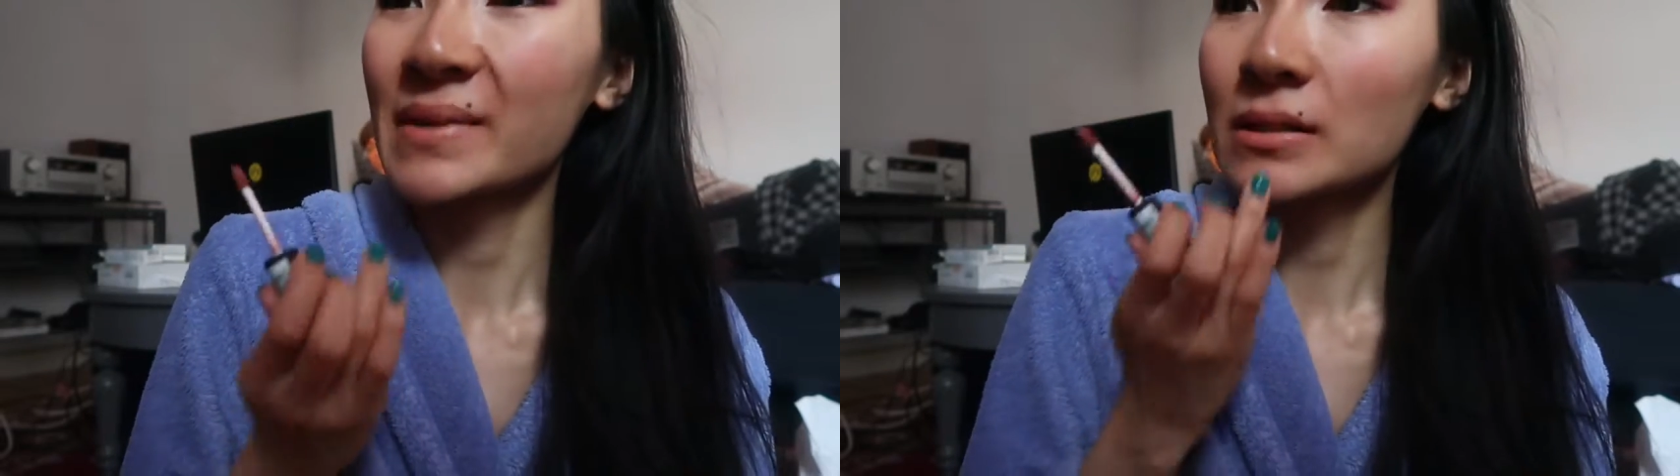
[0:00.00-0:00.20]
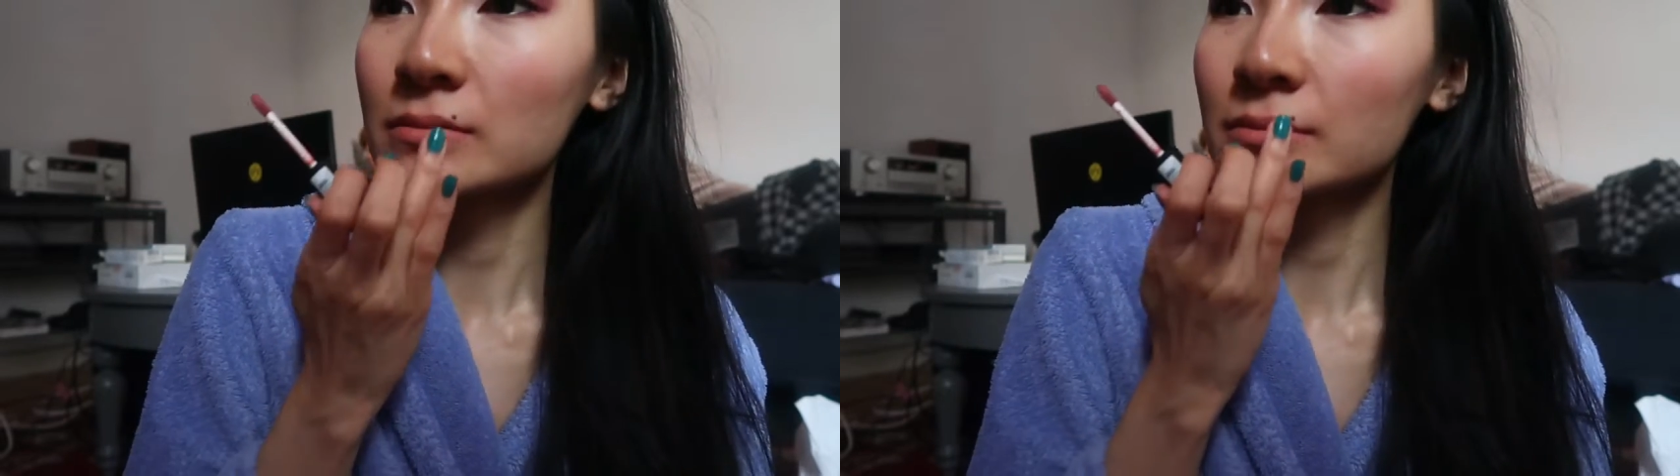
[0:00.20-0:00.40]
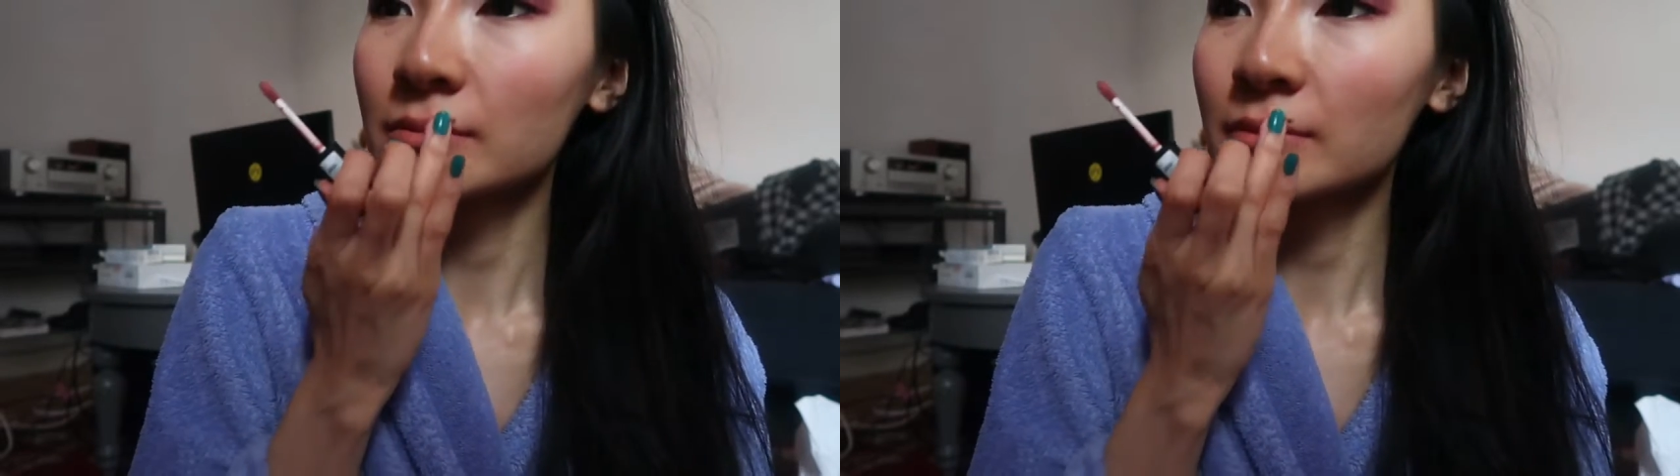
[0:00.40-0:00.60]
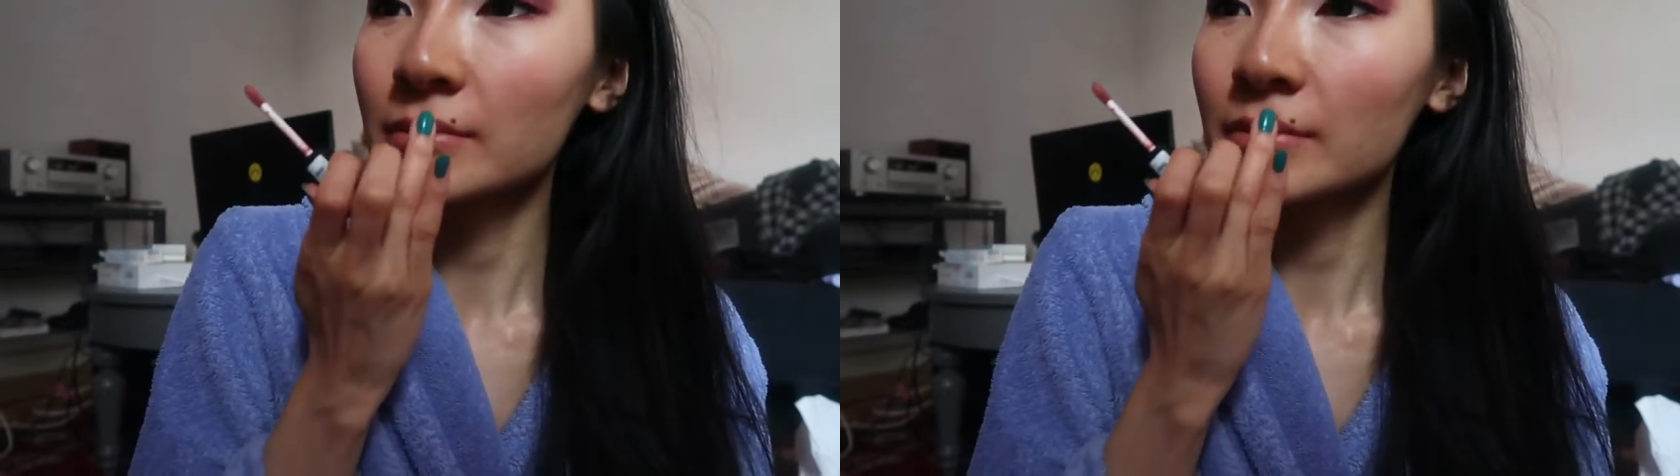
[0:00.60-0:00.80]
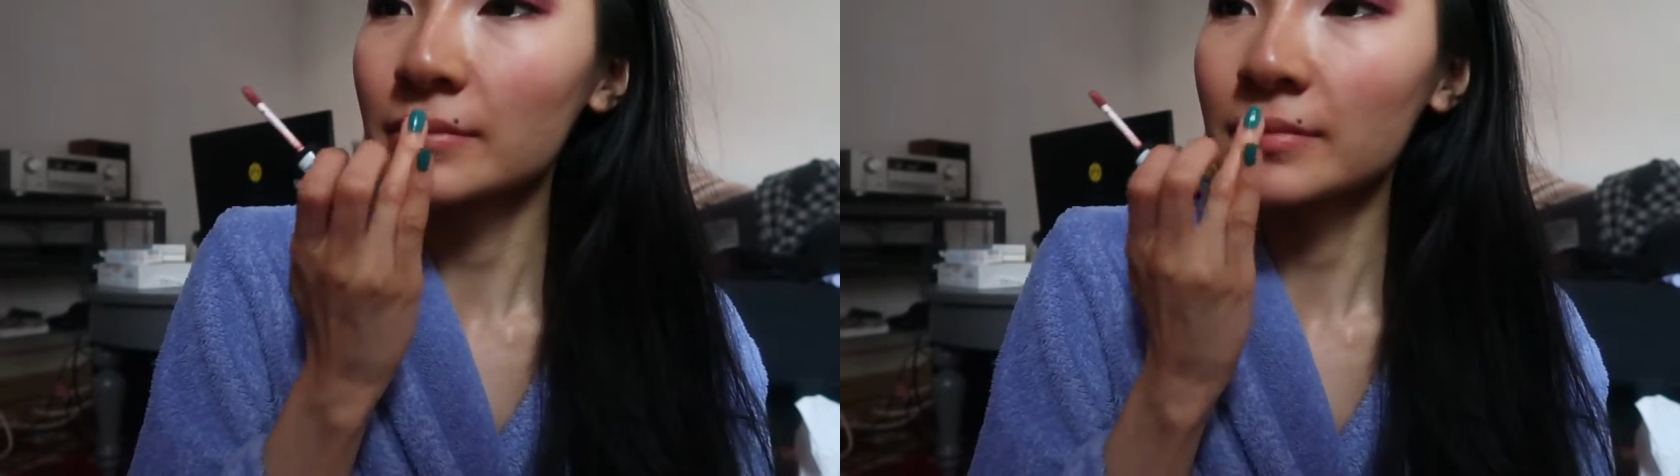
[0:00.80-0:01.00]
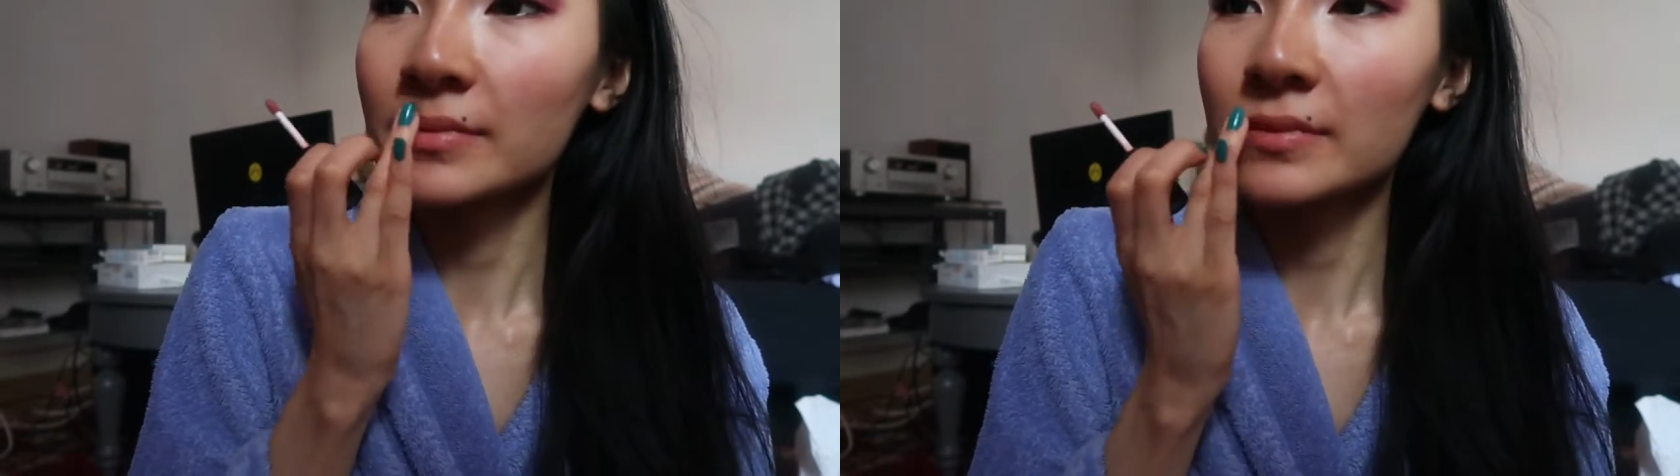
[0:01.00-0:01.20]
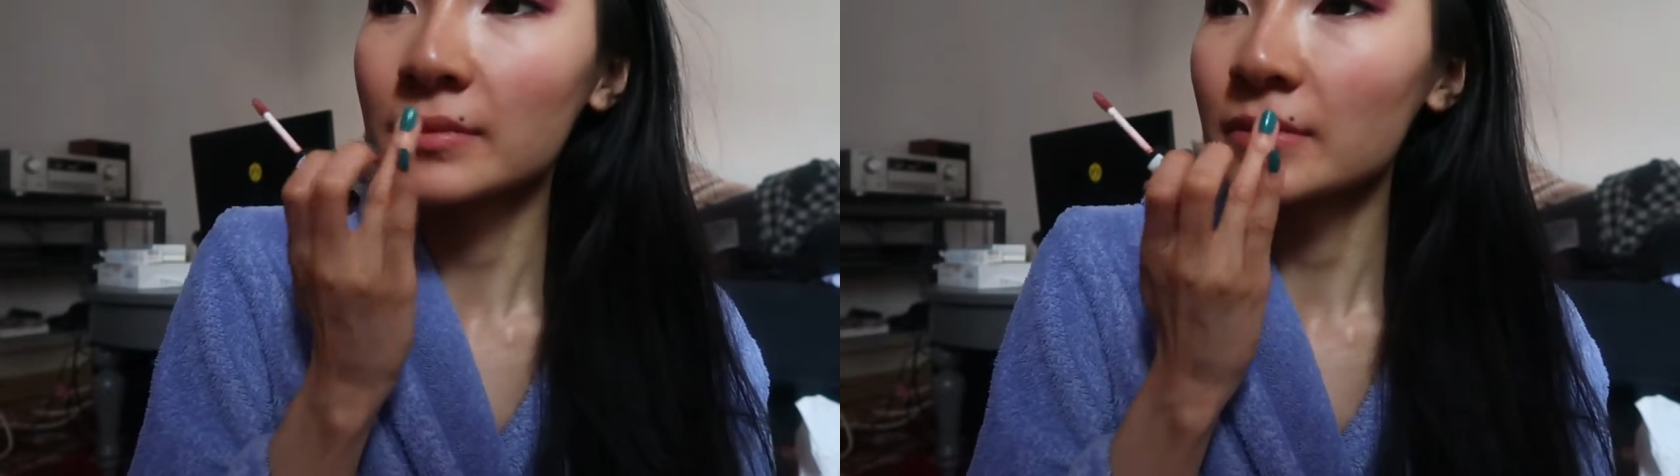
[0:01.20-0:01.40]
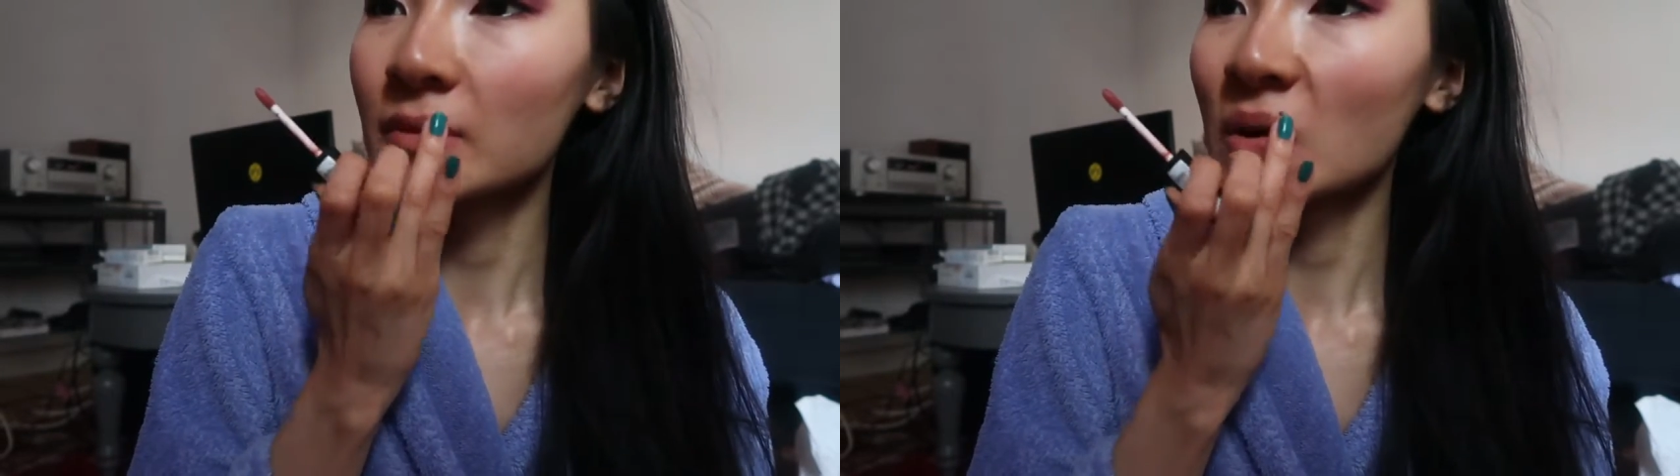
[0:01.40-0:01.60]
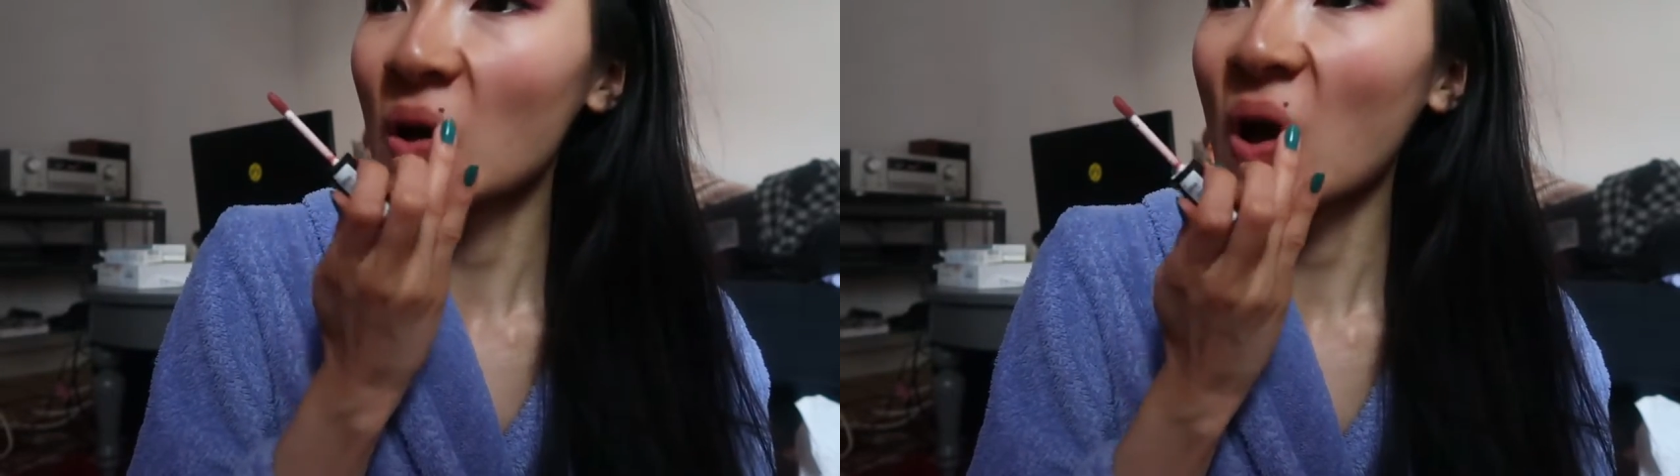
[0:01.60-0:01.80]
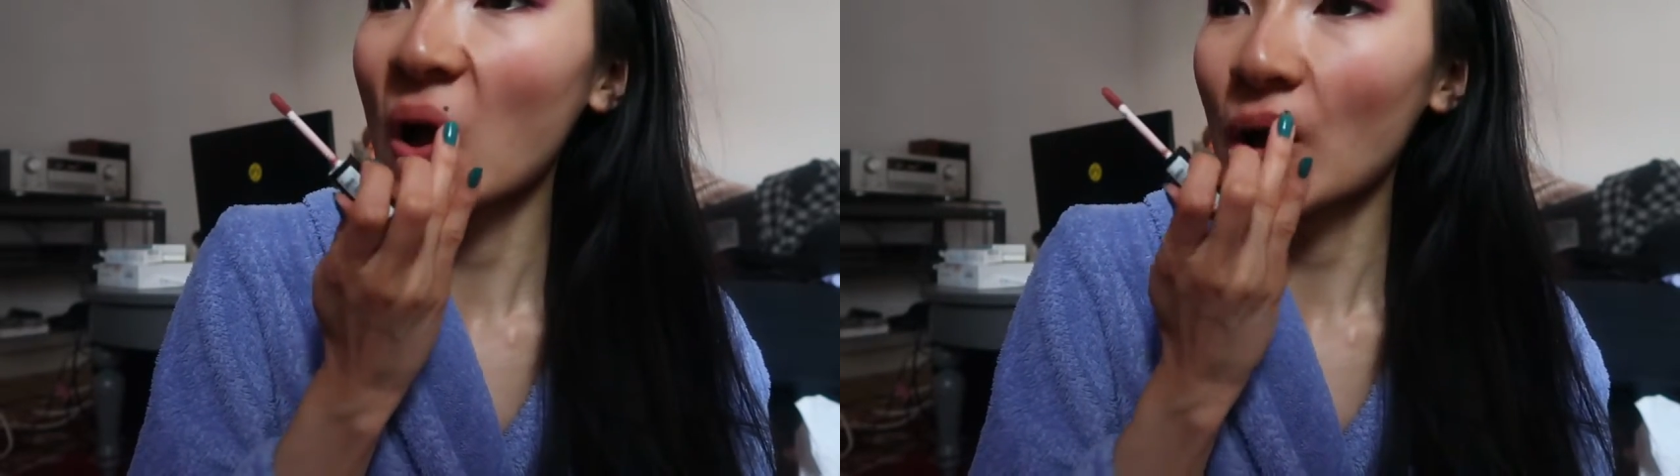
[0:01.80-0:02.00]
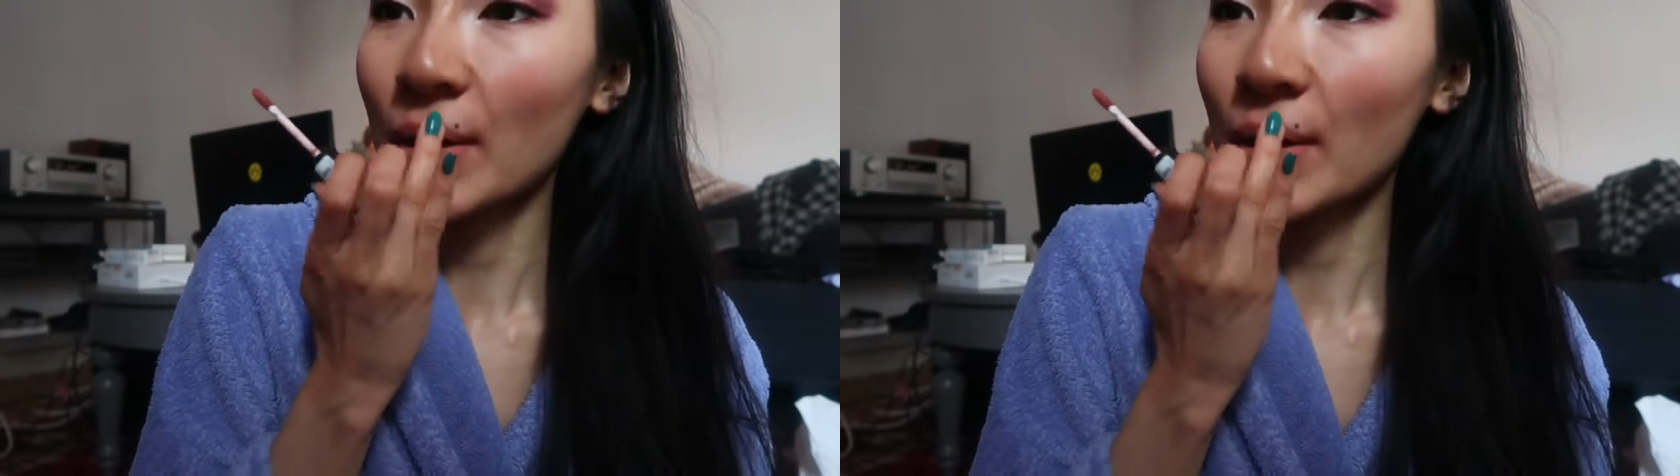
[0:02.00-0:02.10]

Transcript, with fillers: nude lip shade.